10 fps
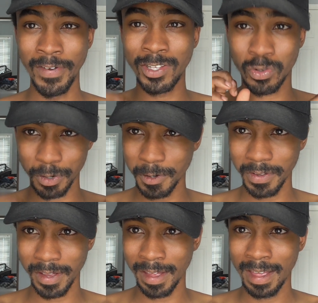If we
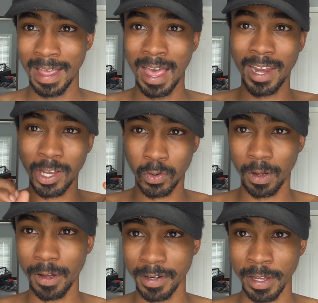truly had
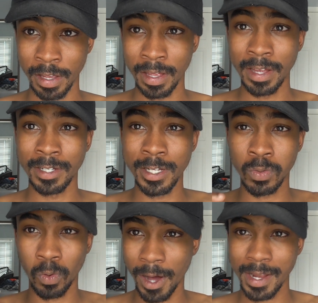equality,
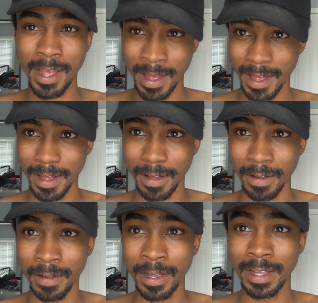just why the
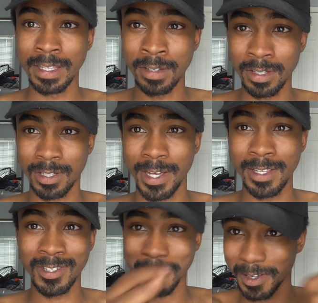hell did you say this